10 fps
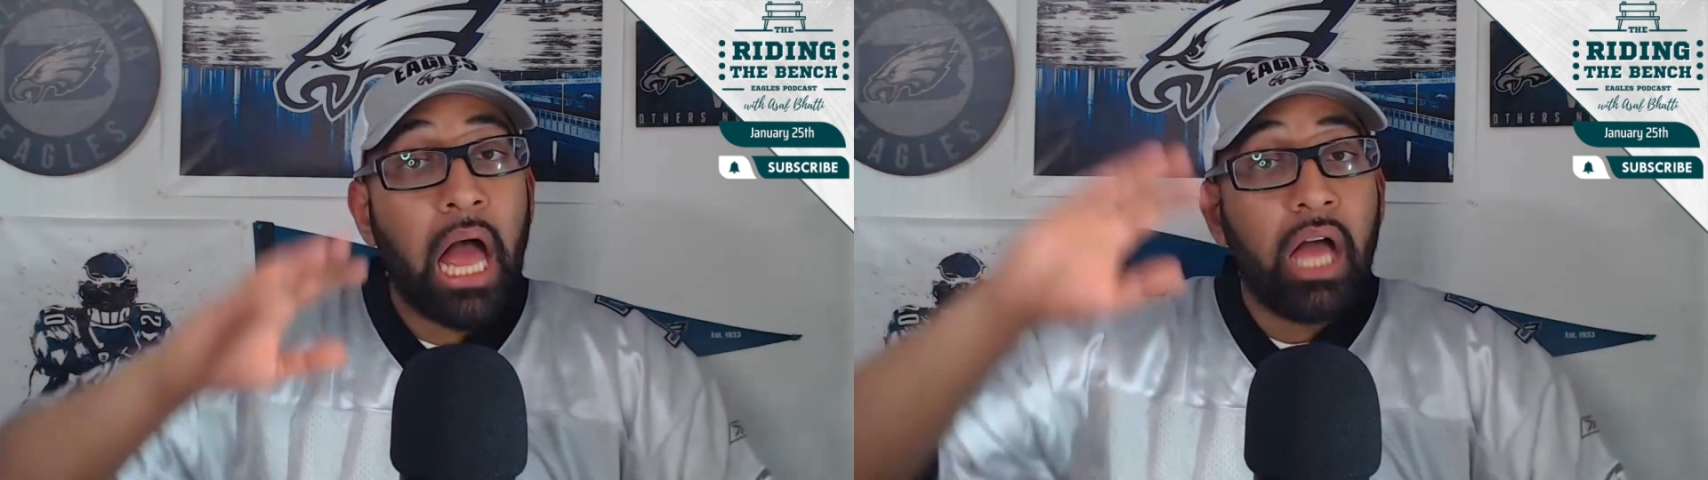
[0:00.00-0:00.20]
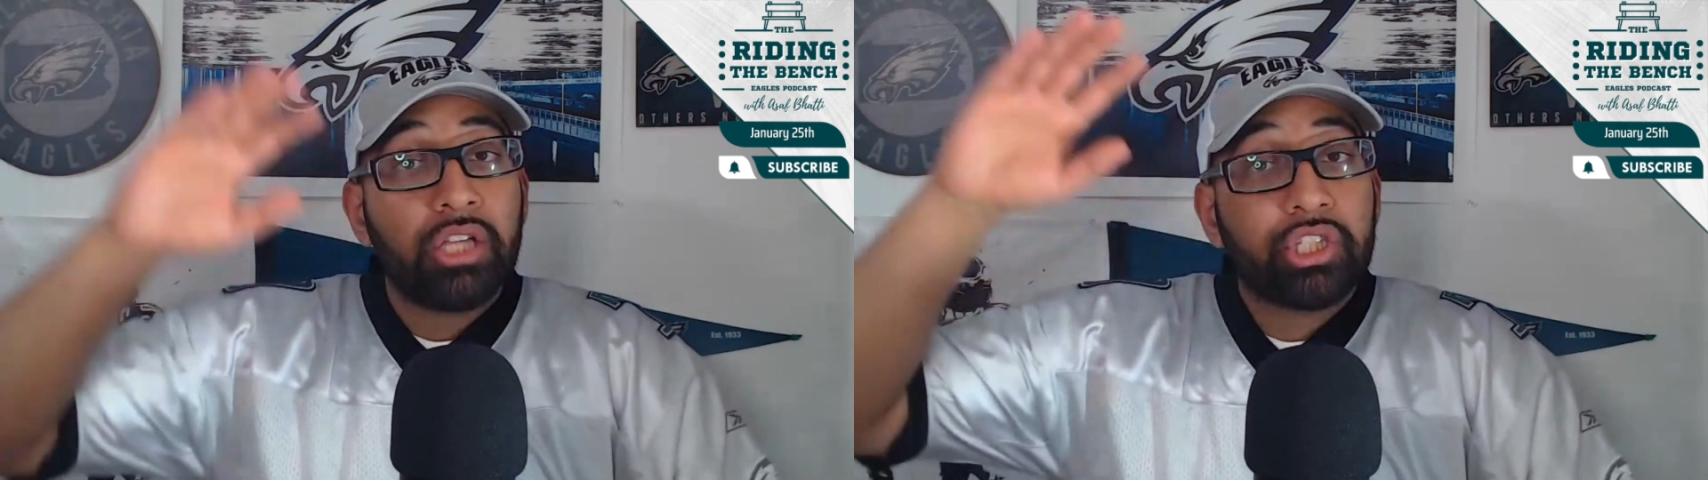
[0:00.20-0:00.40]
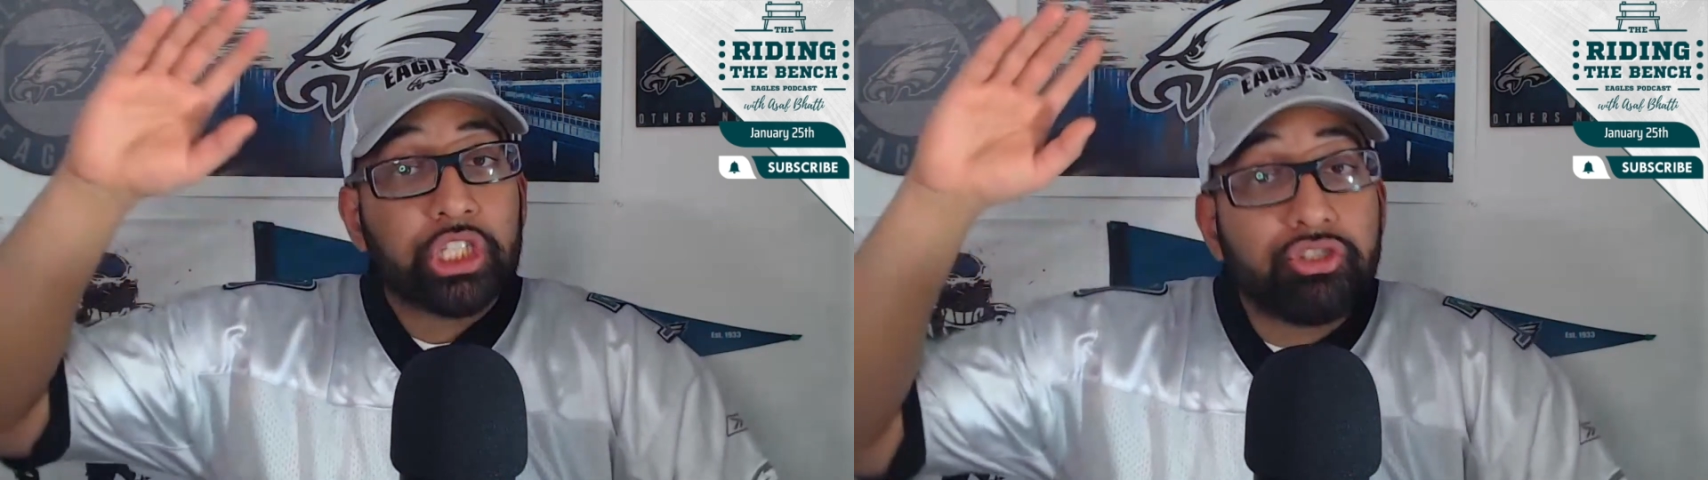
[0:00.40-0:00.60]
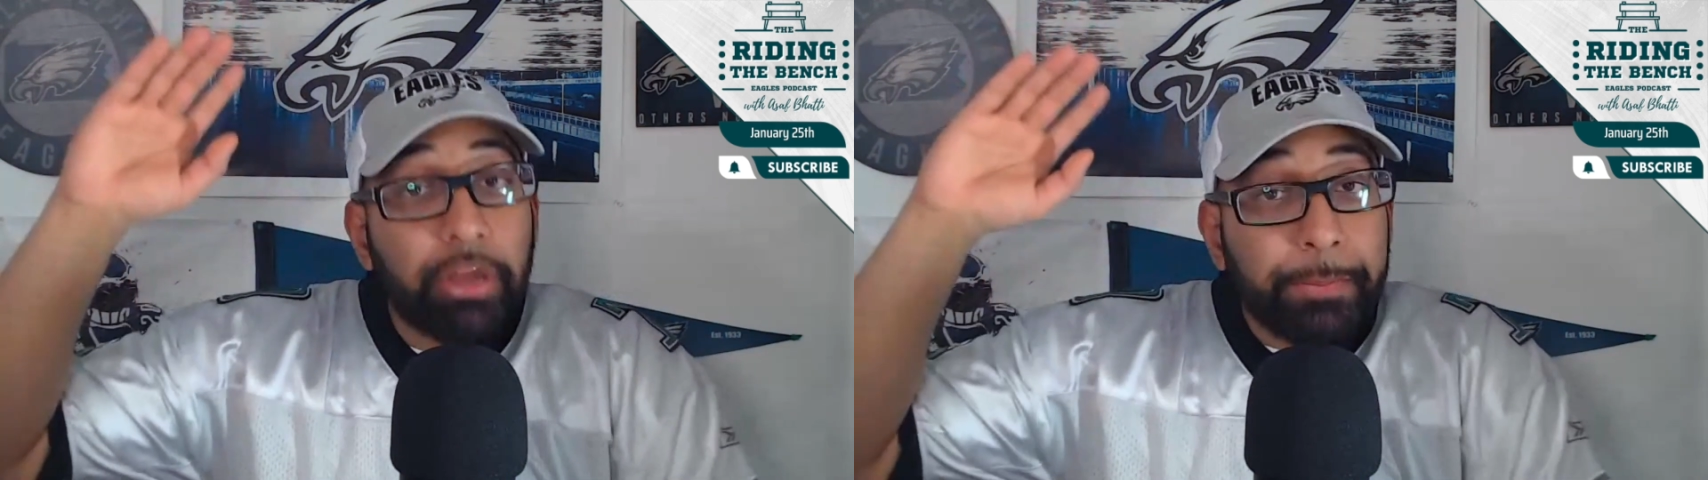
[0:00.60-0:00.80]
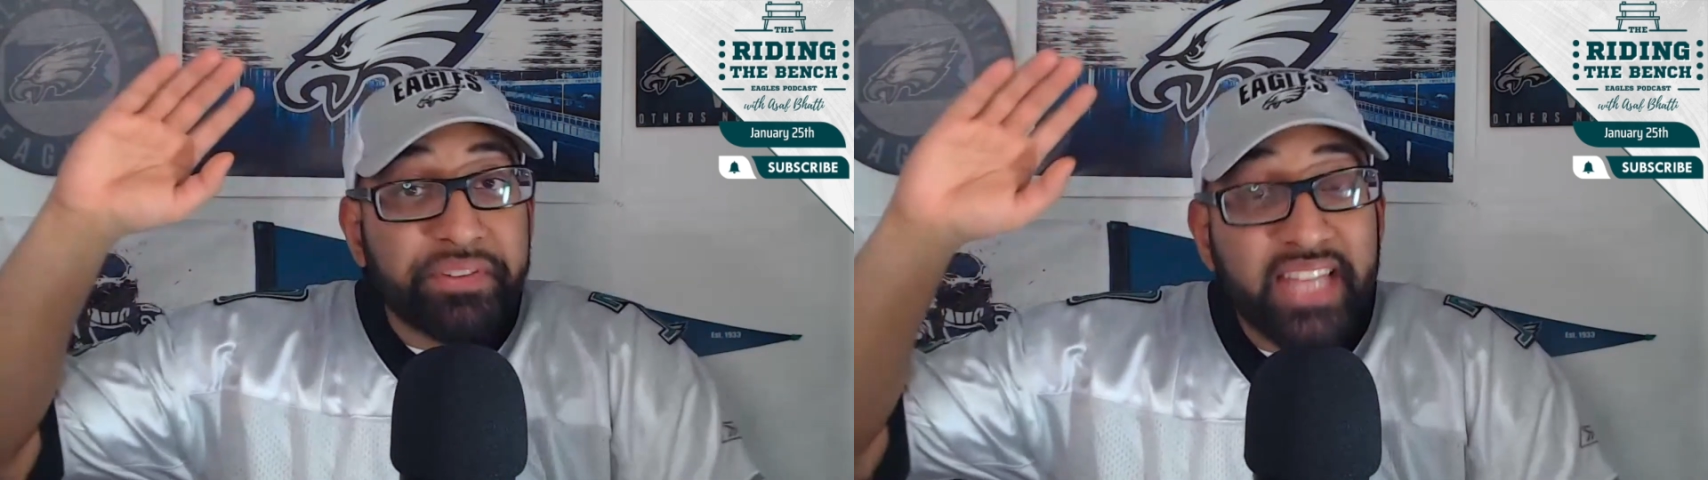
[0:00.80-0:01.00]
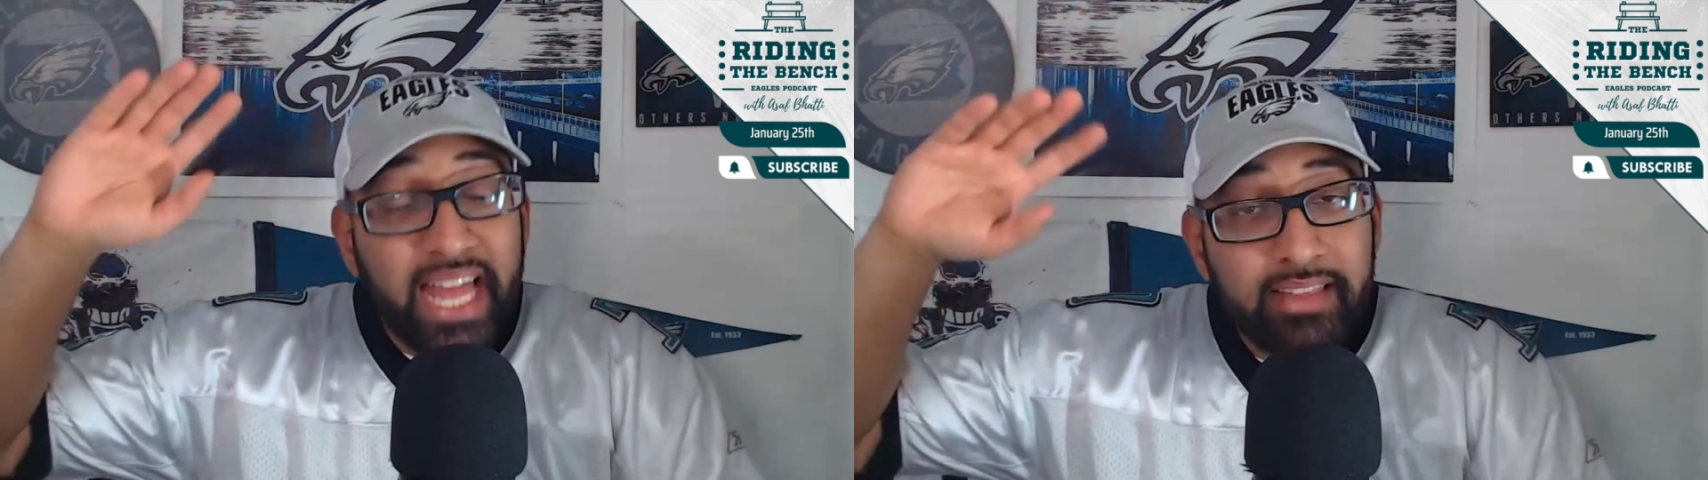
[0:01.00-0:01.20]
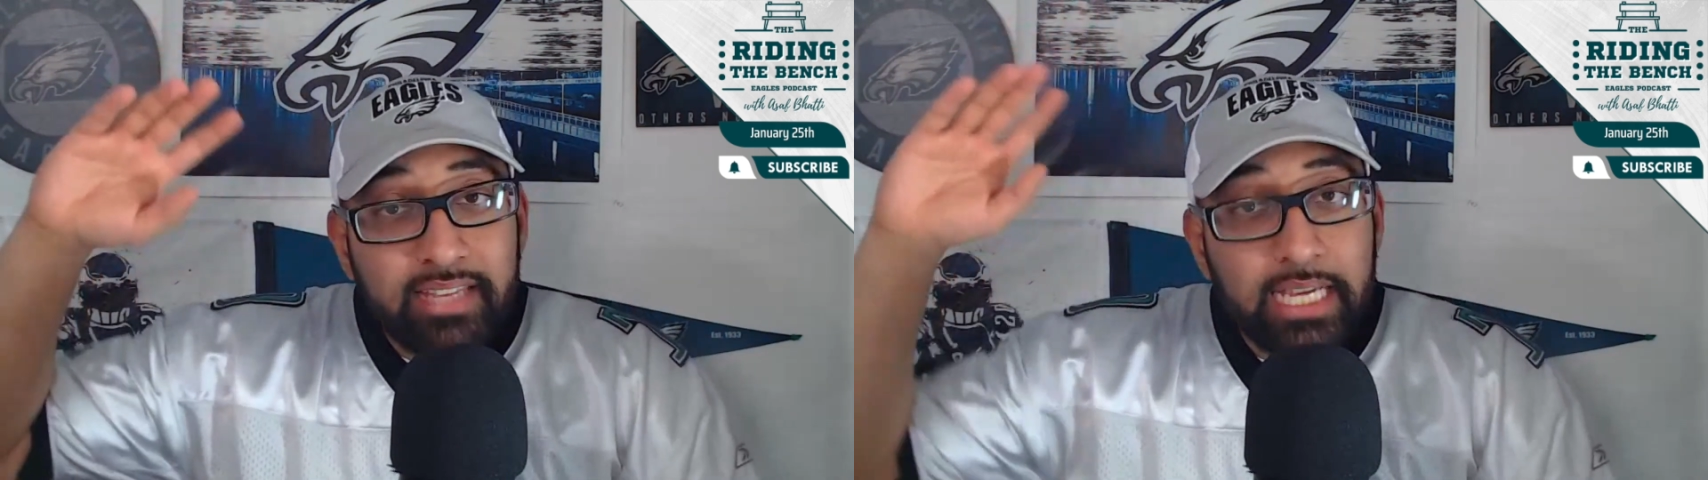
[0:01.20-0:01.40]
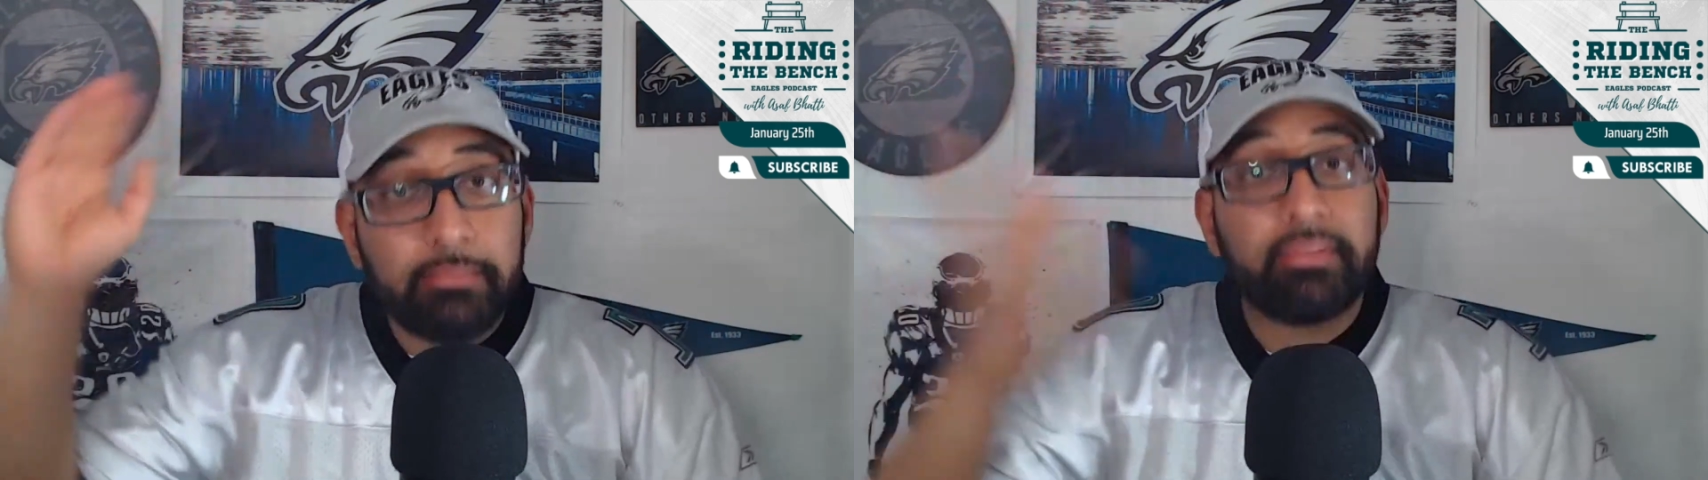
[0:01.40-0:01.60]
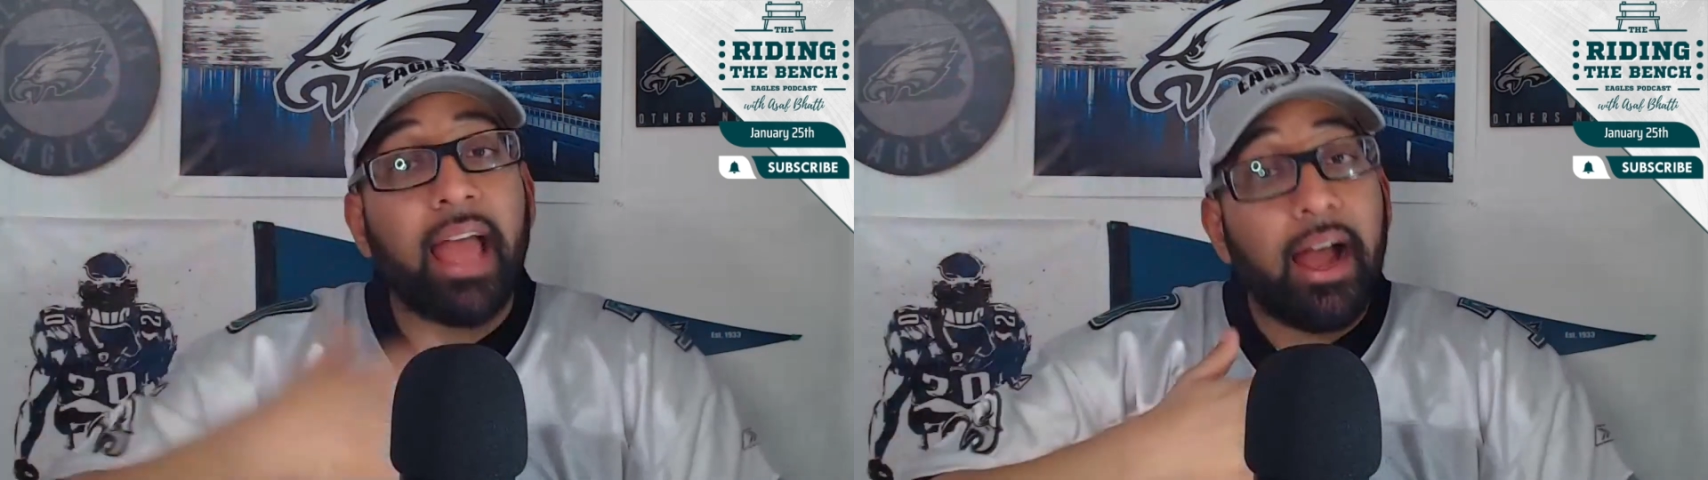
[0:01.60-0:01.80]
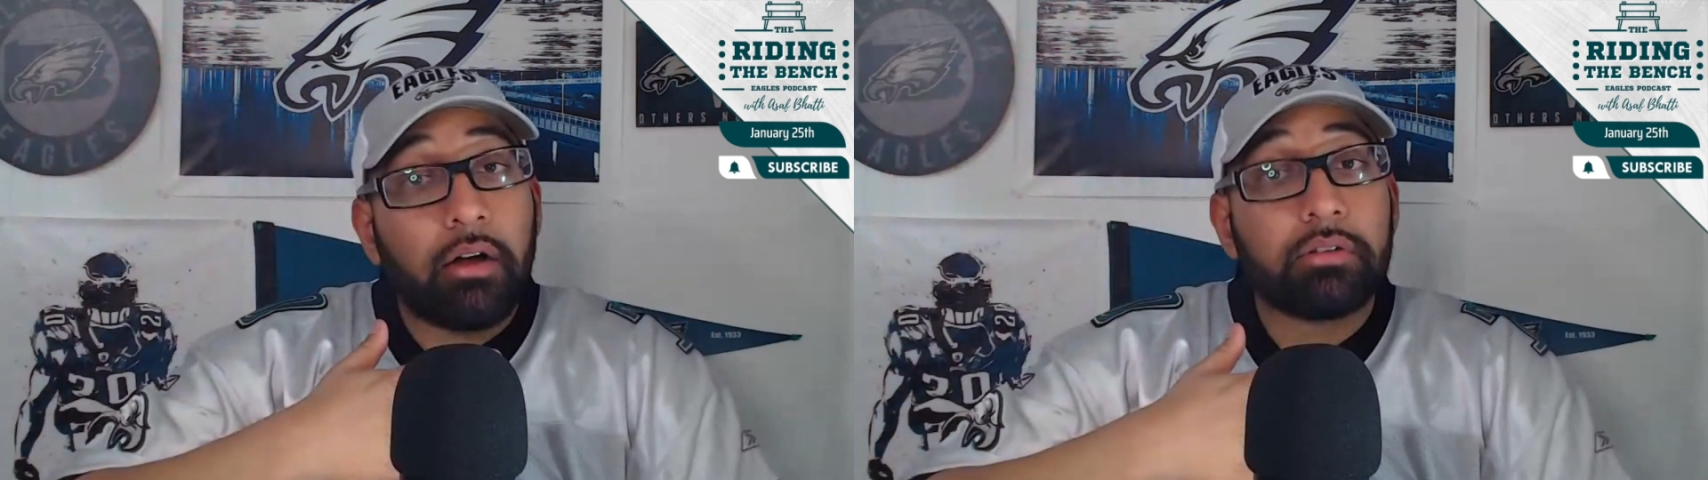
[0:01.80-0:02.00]
Strips that team
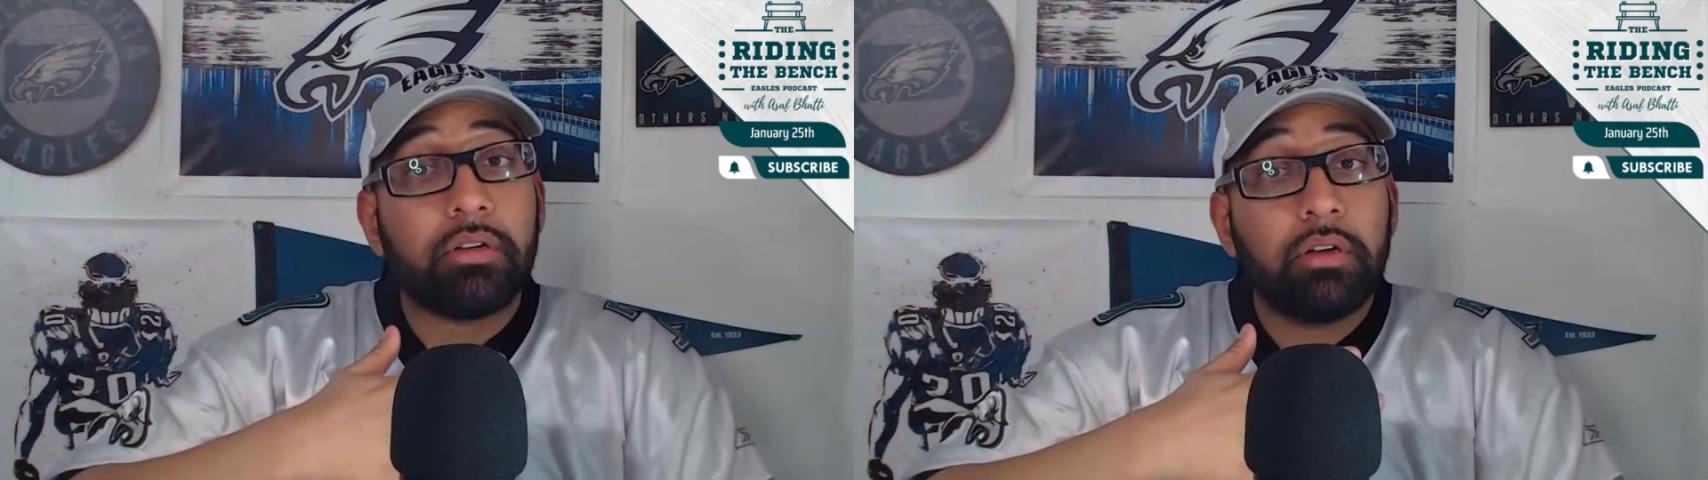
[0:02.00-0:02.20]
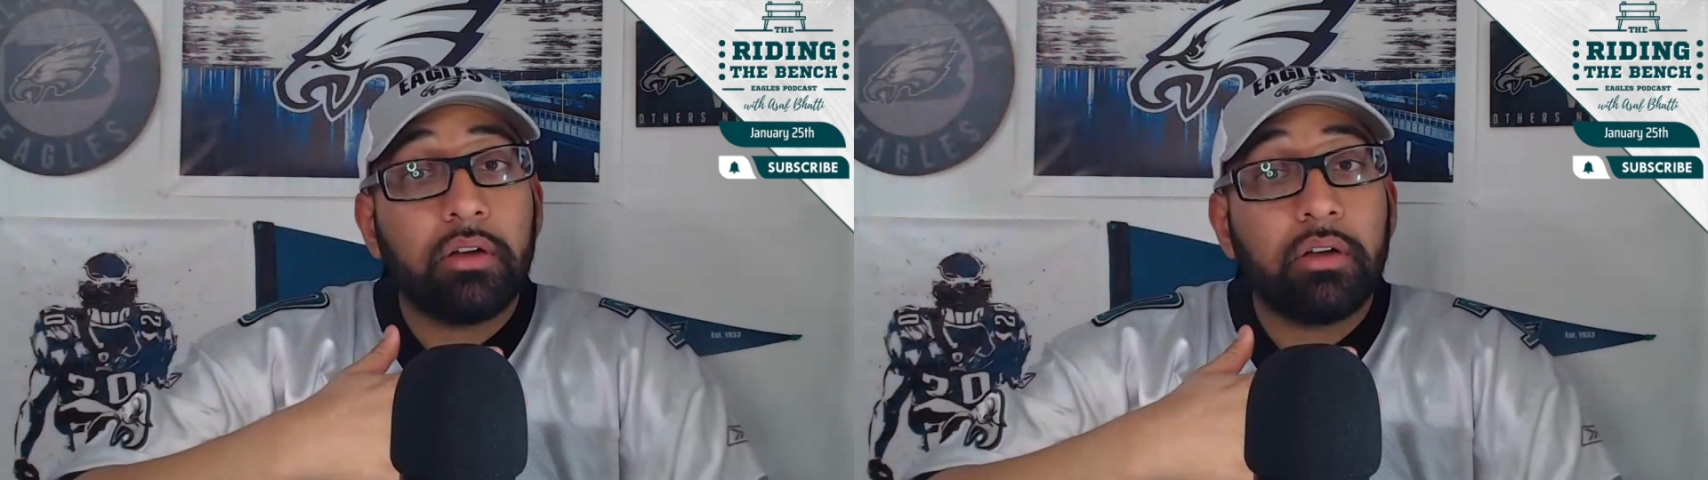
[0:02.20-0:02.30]
down,